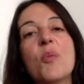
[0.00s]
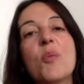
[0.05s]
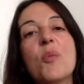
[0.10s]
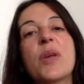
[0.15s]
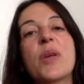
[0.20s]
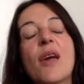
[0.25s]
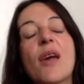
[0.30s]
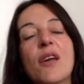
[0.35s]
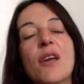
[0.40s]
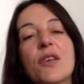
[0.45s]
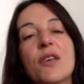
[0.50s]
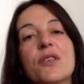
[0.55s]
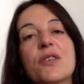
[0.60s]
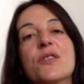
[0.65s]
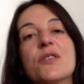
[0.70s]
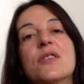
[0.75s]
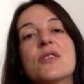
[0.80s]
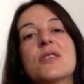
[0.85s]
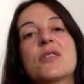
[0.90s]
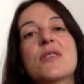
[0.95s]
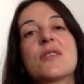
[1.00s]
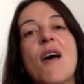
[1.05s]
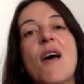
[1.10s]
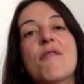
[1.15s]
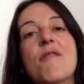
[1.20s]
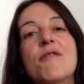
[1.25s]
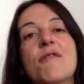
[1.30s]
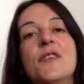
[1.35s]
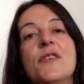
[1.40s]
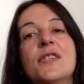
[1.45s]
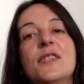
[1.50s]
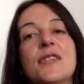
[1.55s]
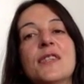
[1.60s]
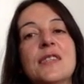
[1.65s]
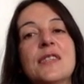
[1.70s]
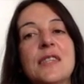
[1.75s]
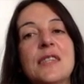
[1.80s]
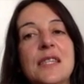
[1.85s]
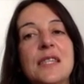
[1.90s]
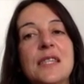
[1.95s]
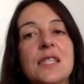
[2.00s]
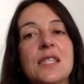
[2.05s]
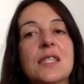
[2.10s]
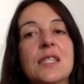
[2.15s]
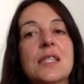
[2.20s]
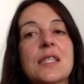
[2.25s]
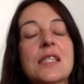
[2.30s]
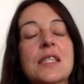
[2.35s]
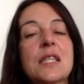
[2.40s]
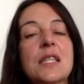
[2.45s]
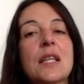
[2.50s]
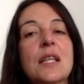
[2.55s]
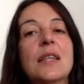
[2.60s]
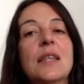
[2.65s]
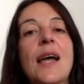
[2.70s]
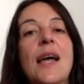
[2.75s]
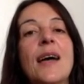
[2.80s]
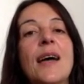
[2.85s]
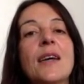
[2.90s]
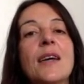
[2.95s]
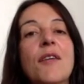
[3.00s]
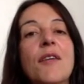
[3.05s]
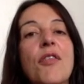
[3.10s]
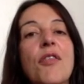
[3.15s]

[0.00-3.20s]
because physicists like